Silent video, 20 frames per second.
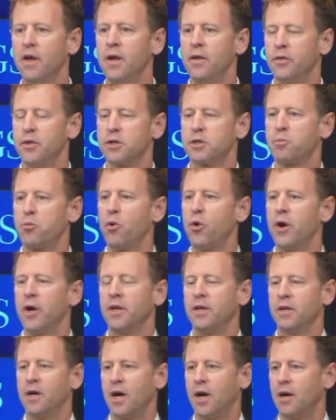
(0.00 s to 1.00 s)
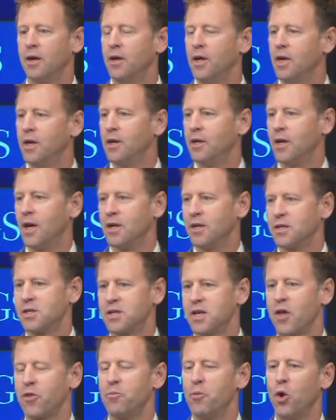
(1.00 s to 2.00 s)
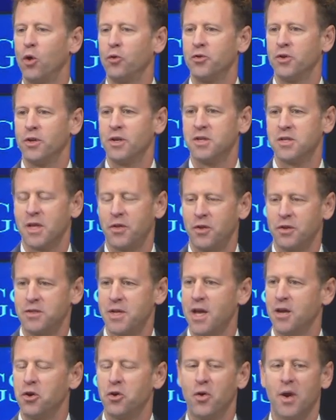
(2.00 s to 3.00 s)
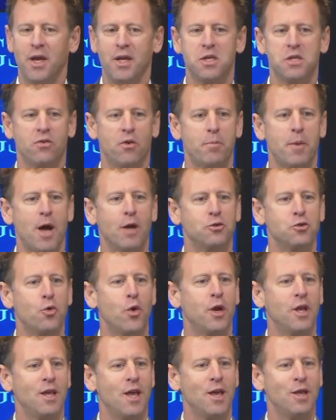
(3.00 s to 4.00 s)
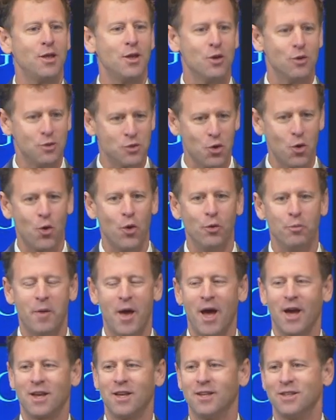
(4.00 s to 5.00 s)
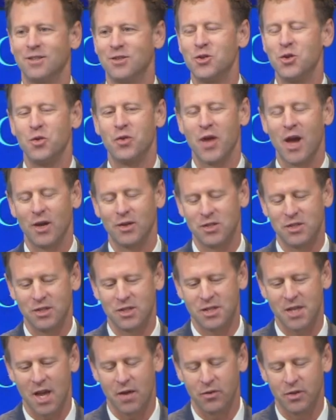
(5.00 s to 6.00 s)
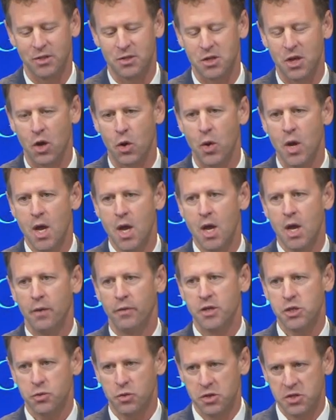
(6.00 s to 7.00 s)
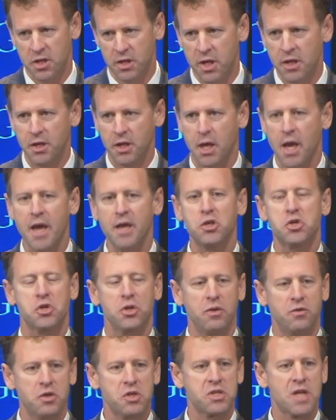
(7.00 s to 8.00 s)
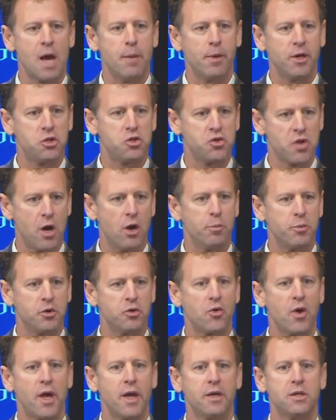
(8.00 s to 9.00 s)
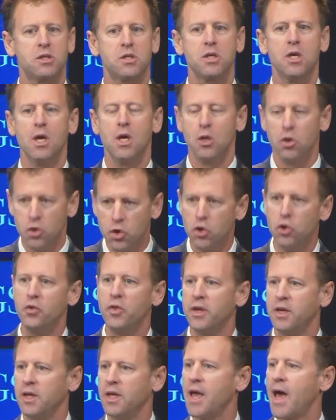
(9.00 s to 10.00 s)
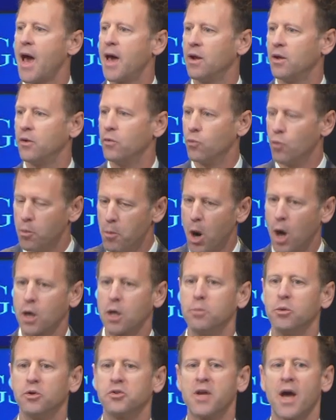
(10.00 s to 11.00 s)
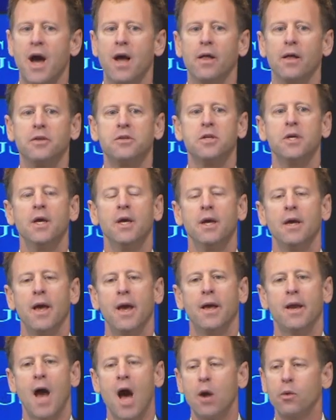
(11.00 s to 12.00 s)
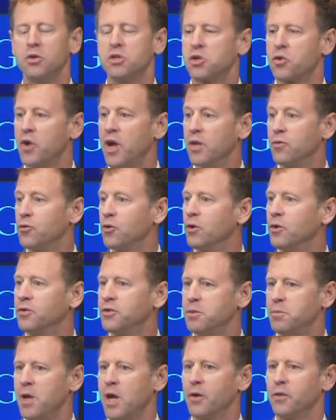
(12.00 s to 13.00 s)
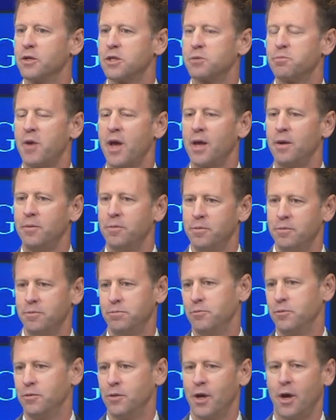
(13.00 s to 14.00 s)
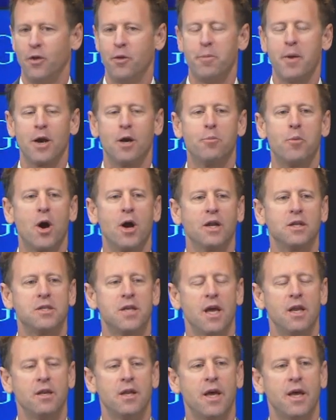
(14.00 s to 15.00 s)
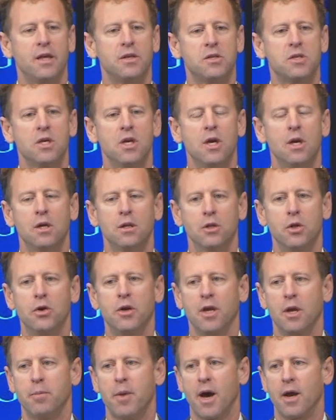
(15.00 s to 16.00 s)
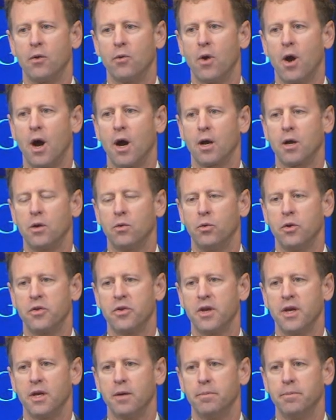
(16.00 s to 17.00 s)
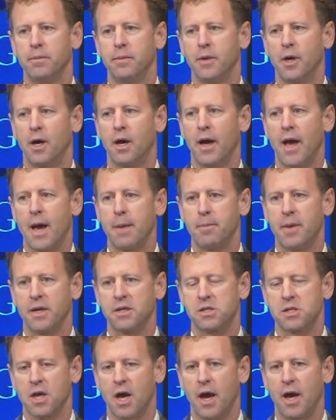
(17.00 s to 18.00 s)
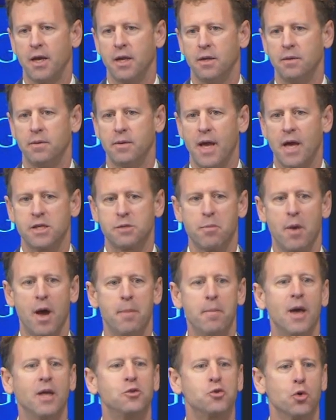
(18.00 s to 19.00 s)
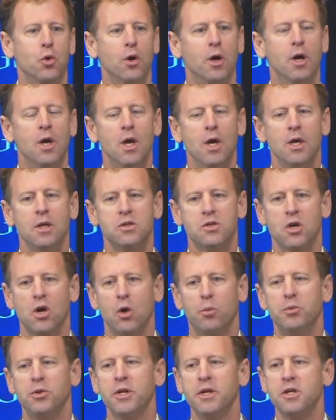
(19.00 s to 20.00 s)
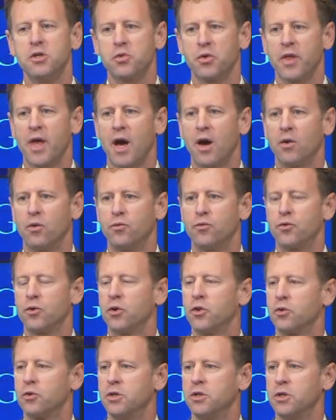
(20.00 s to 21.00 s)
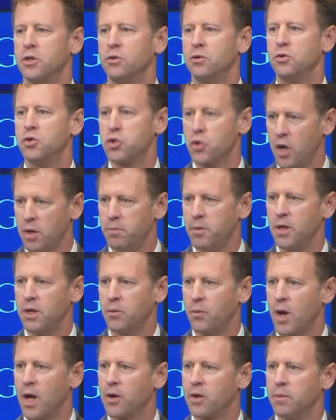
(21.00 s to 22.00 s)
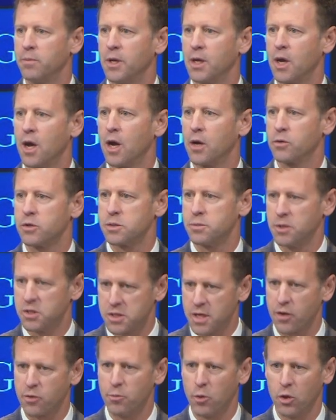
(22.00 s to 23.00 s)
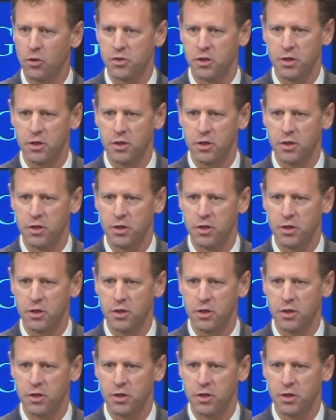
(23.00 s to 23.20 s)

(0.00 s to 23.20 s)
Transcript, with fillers: And at this point, uh, uh, Seth Moulton is at the tender age of about 28 years old back in 2007. So this was an indication of just how much General Petraeus knew that he had a remarkable talent, and I was grateful to be able to spend uh, the better part of 10 days learning about Iraq with him uh, at my side and as my mentor. So please, without further ado, join me in welcoming Congressman Seth